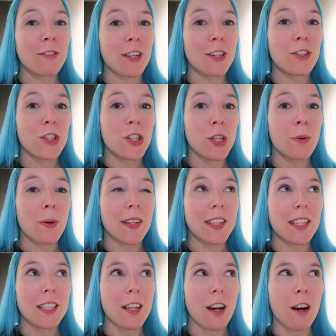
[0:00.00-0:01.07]
of those 2
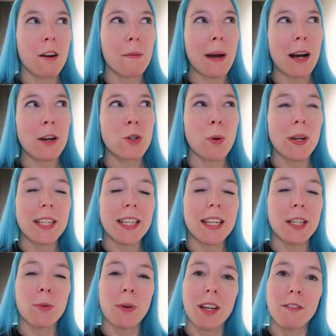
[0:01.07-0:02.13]
others are about a
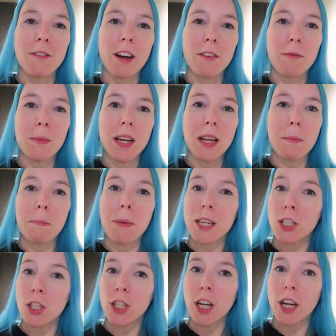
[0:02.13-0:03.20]
20-25 minute
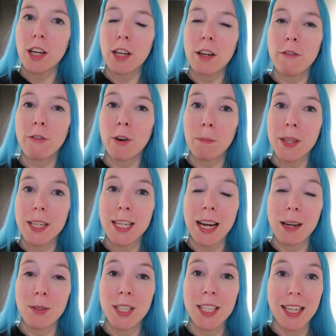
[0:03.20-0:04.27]
bus journey from the
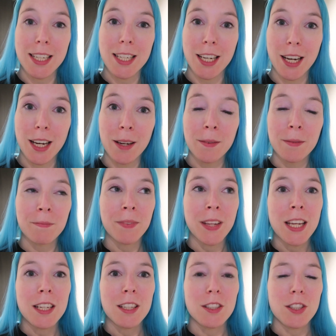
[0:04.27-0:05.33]
town centre.
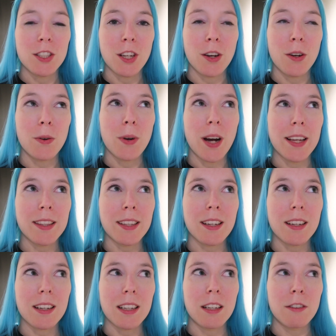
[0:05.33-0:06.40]
So I
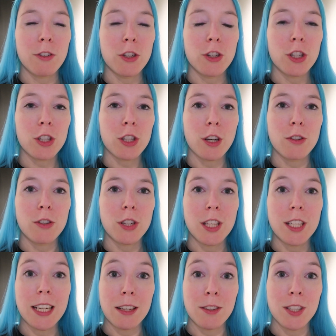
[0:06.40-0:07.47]
think if you just go to
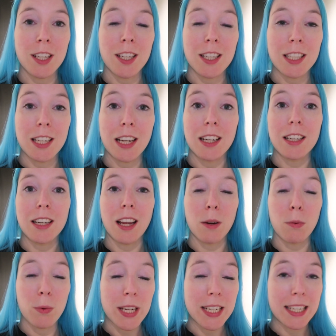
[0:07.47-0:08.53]
the town centre site
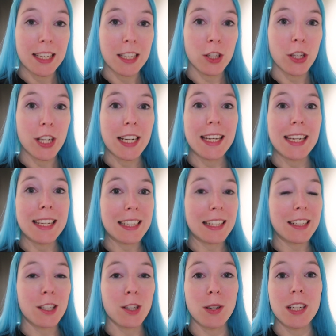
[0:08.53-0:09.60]
like we did, you can
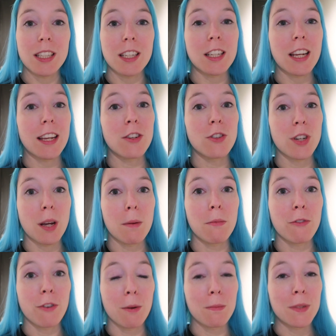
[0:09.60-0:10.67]
easily do it as a day trip
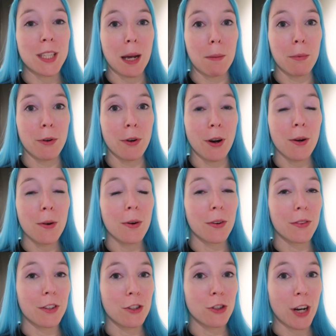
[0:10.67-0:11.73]
from Sapporo
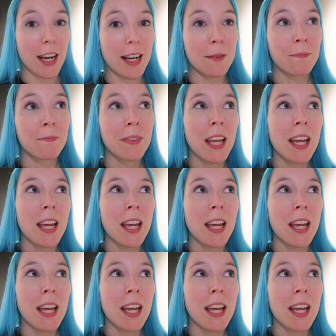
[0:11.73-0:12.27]
on the train.